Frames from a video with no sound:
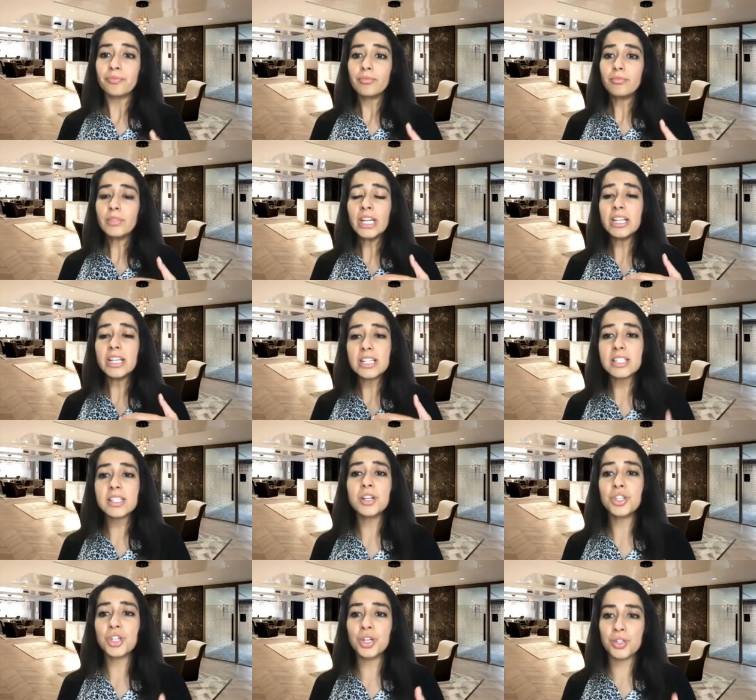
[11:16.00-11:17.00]
It is
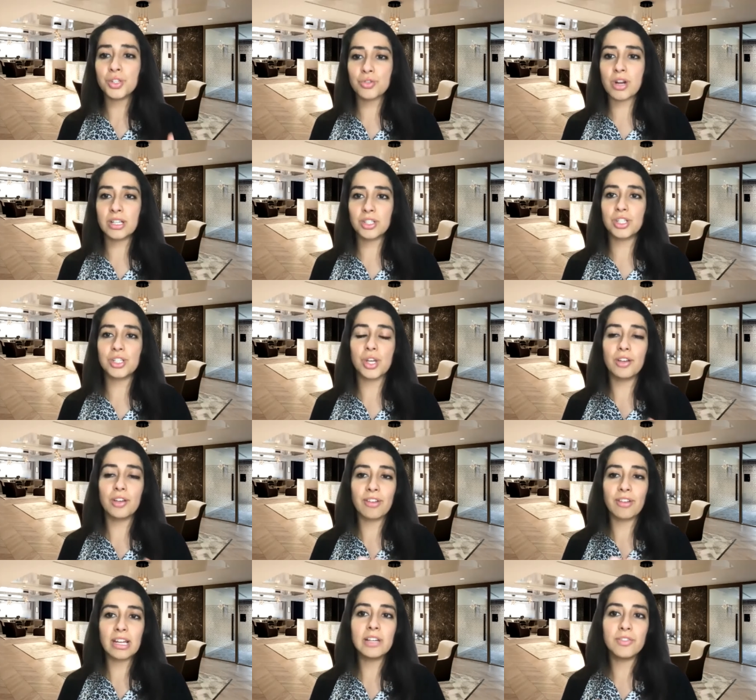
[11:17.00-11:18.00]
such a good strategy. So, if
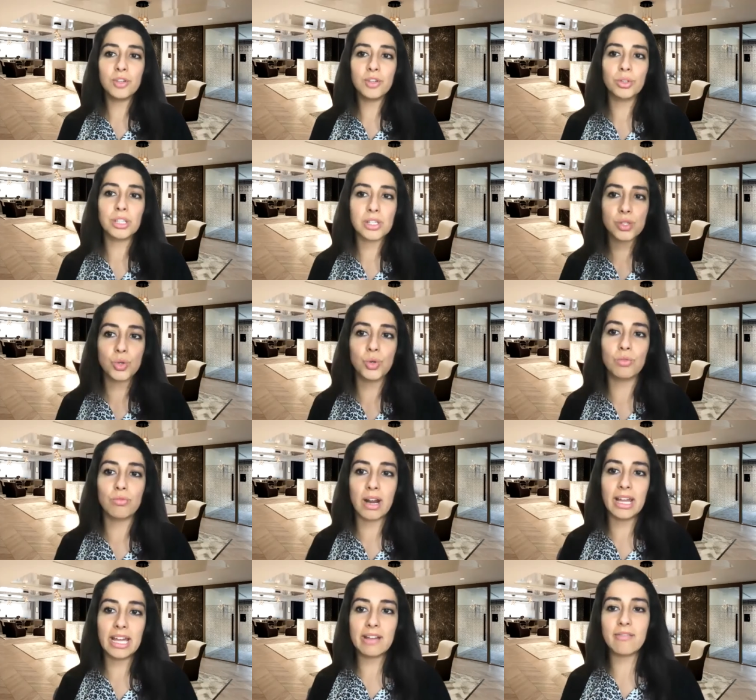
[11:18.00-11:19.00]
any of you on this call
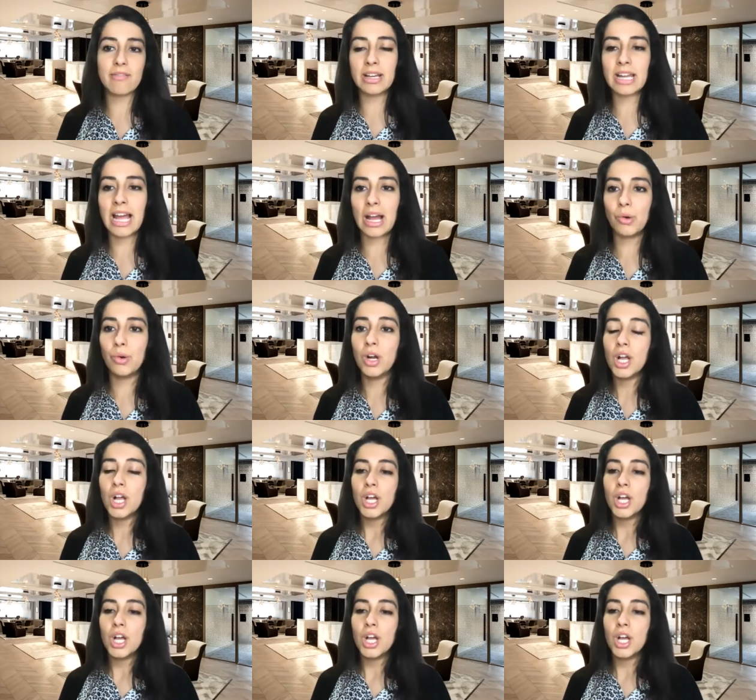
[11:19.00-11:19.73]
right here, right now,